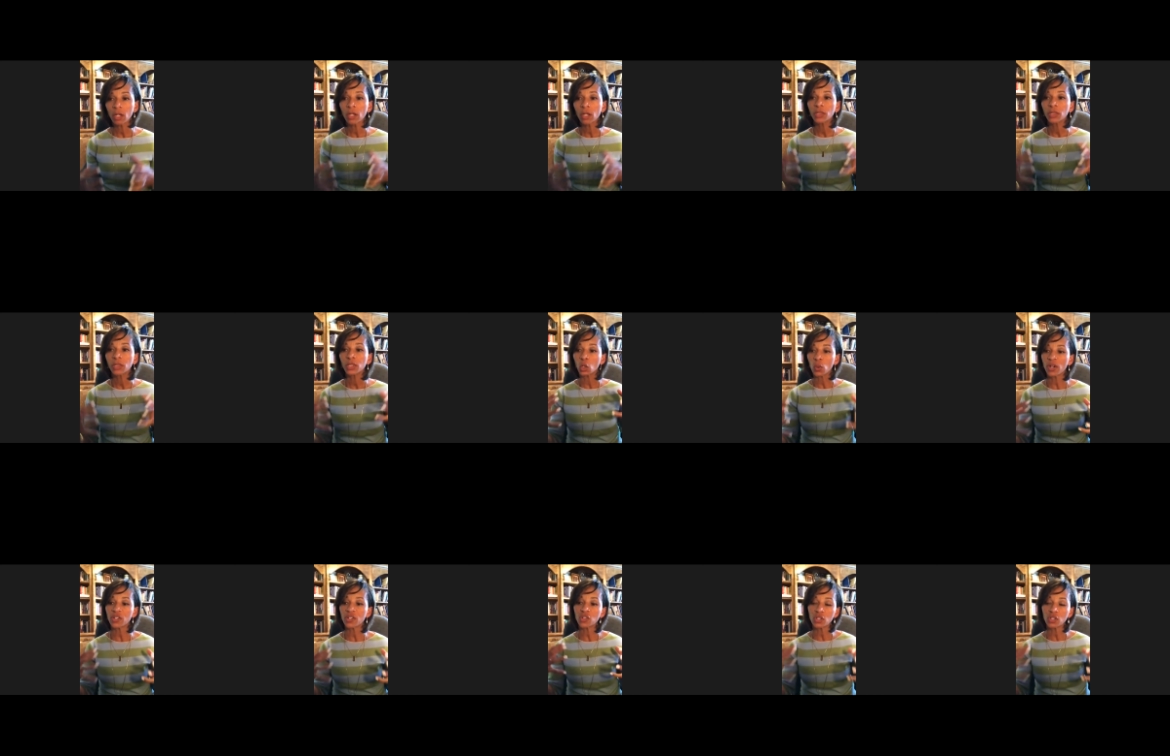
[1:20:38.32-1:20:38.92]
The
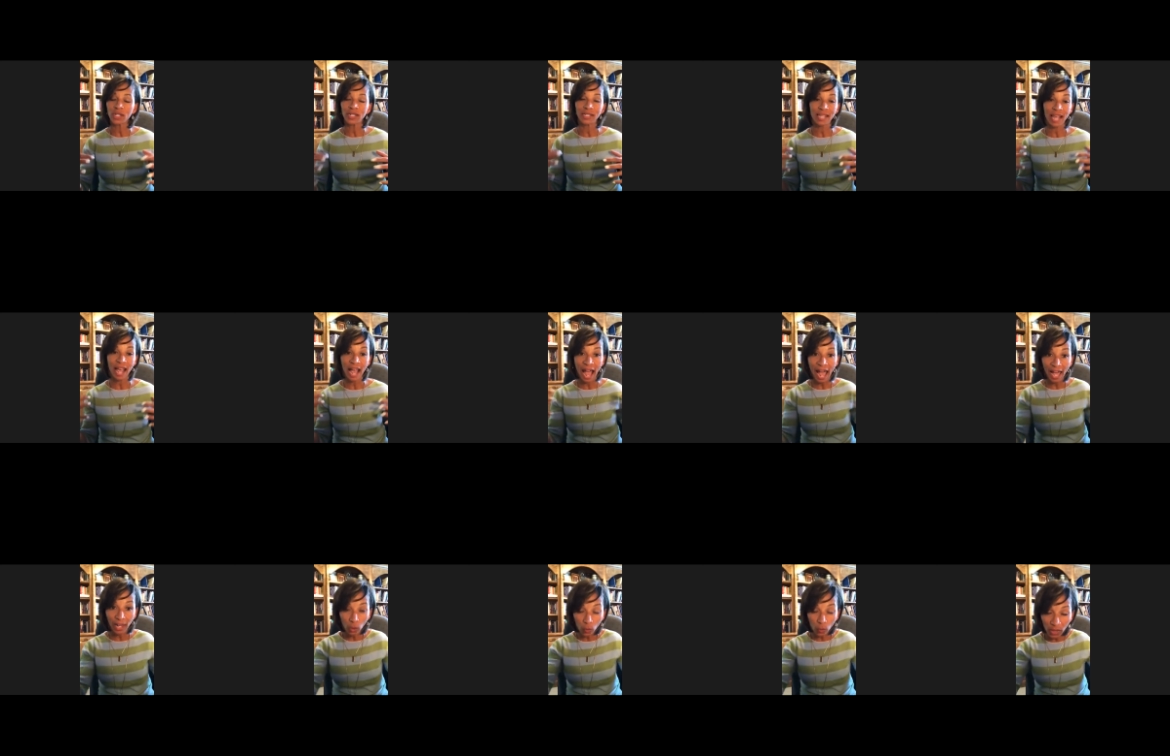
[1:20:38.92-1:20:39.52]
question is,
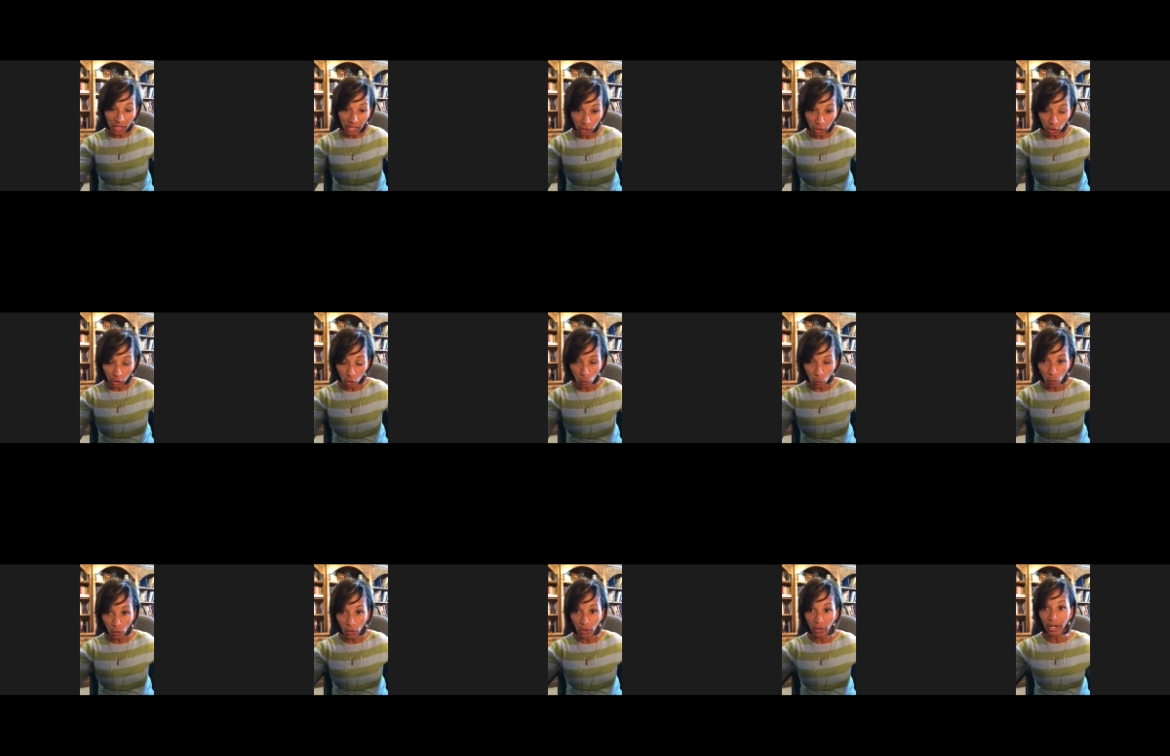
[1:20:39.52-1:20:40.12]
how do we get the
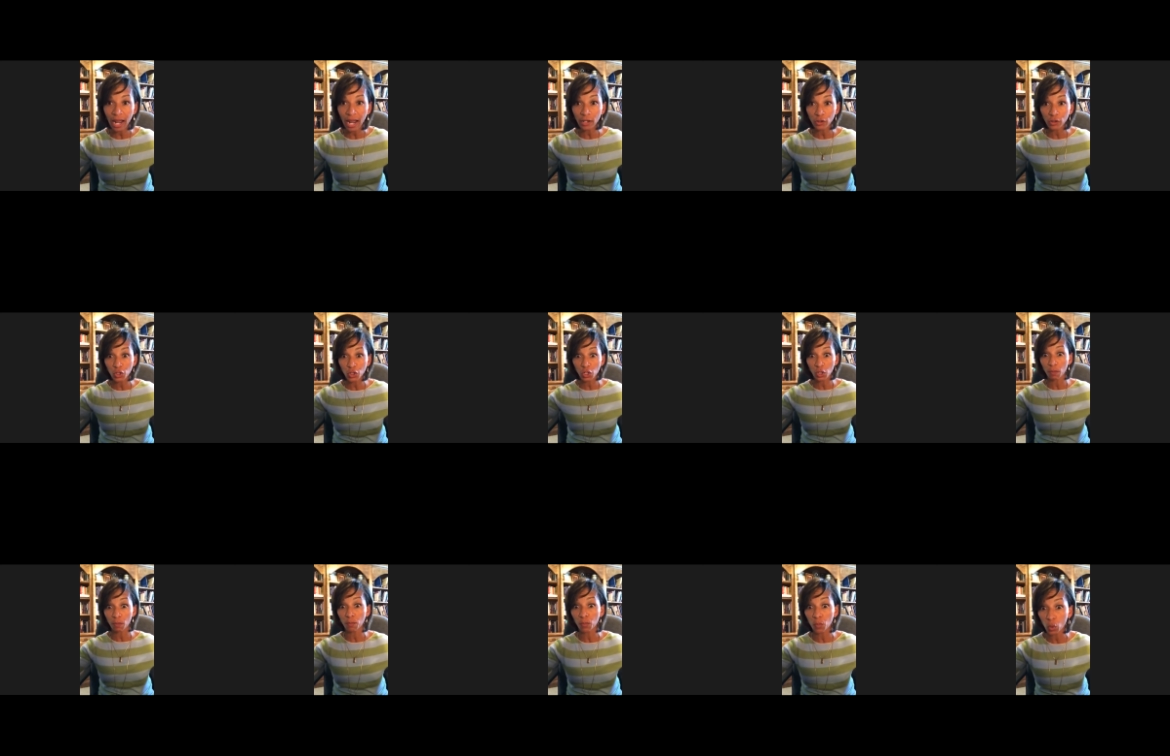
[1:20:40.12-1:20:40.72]
word out
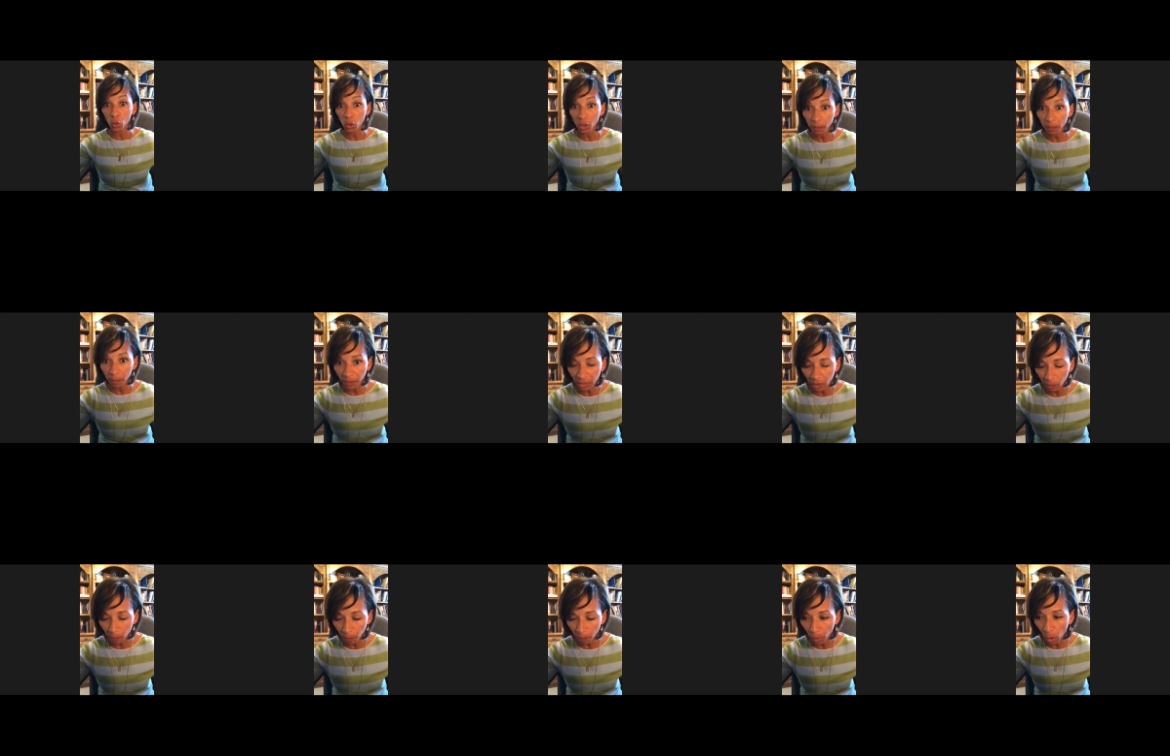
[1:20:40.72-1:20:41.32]
to more
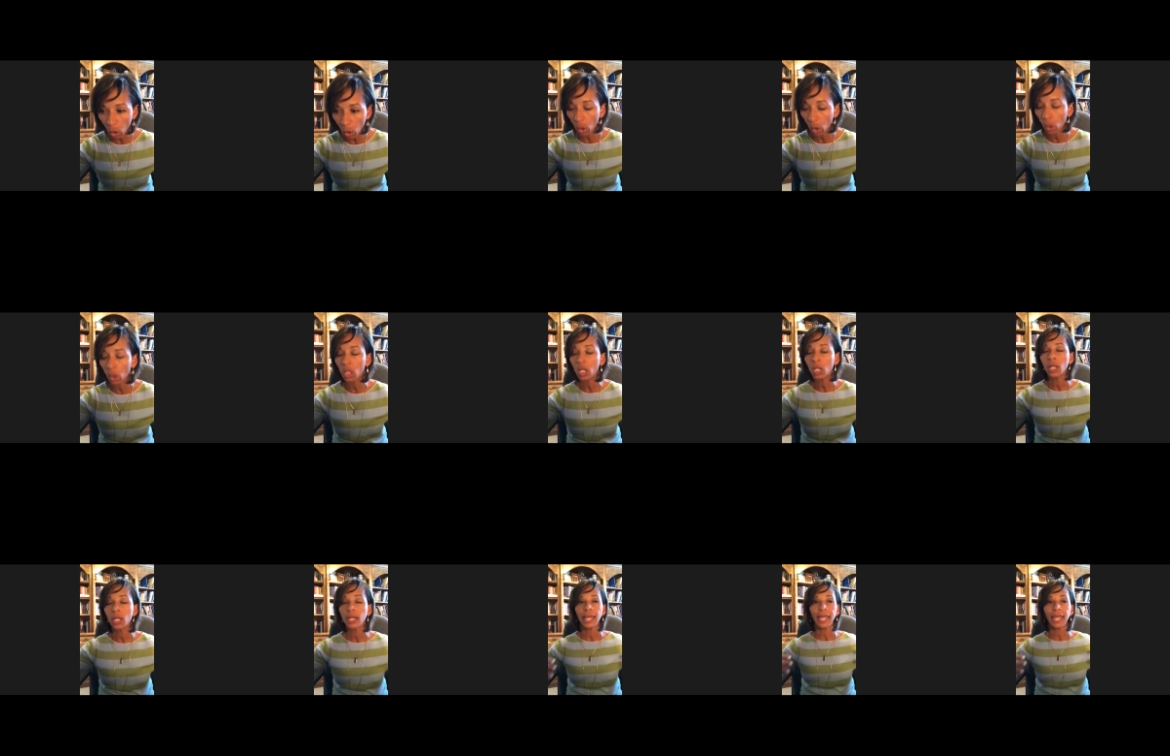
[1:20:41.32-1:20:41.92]
people
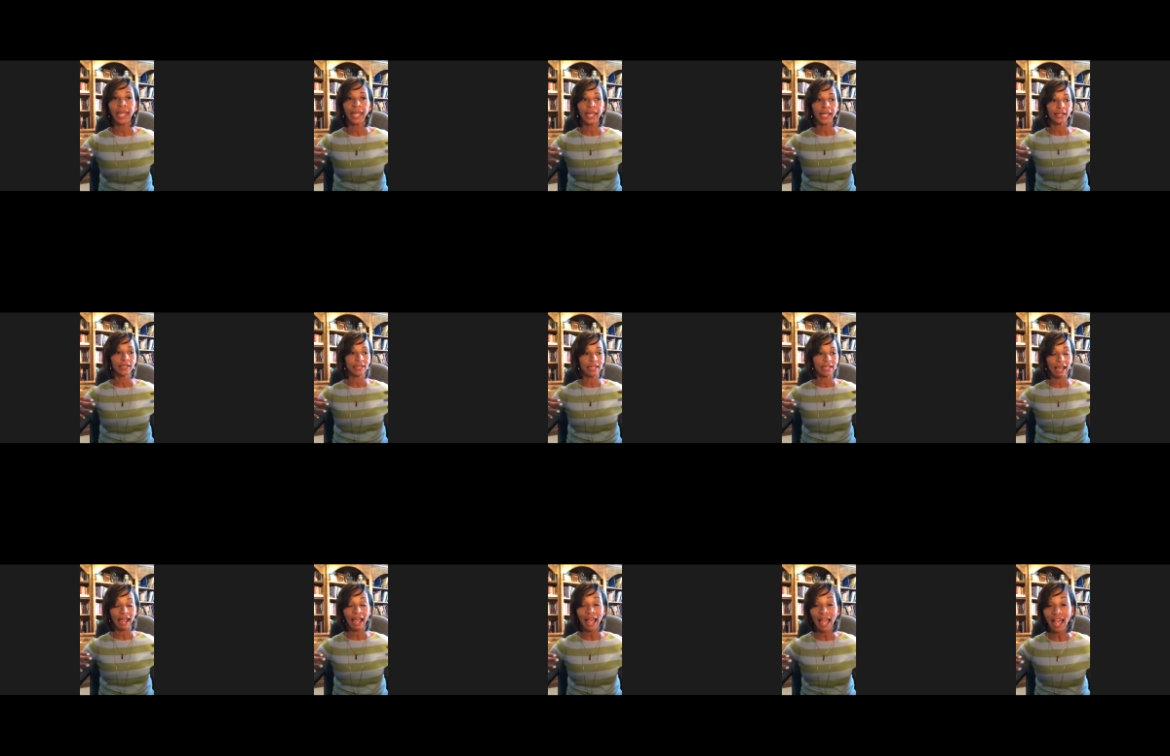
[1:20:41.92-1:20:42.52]
and
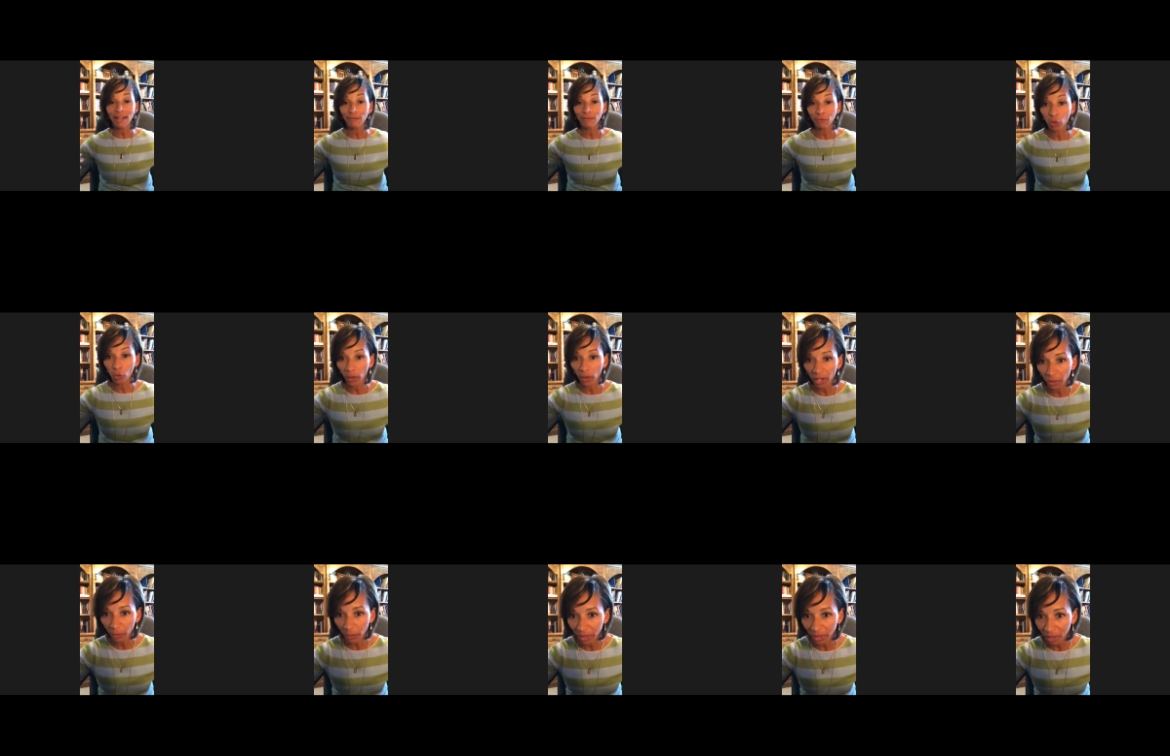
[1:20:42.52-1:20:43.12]
to have
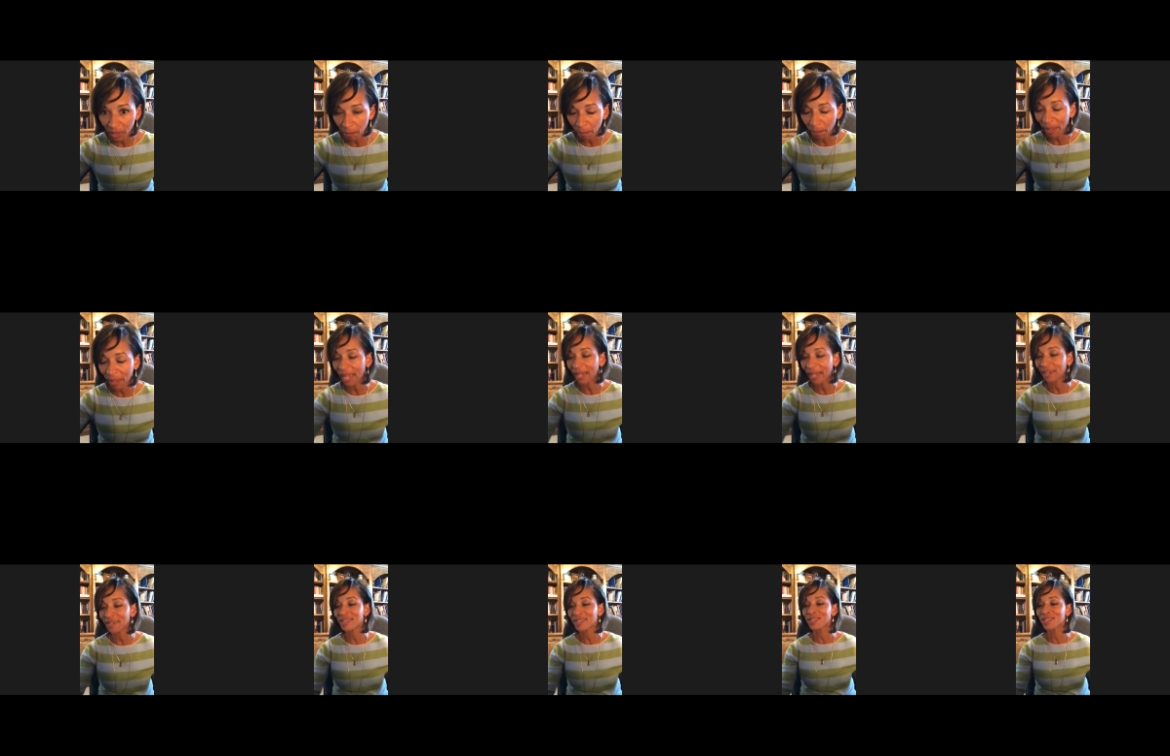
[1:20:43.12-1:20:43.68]
greater impact.